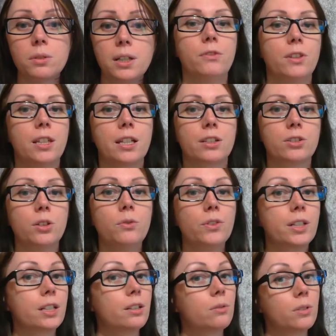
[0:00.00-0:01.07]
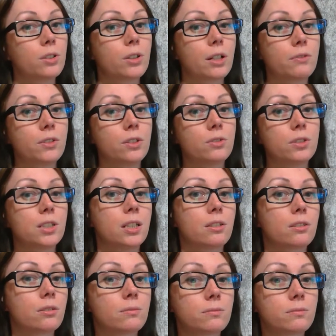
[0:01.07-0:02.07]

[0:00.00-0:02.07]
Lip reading: If you think it's overkill, you don't have to use it either.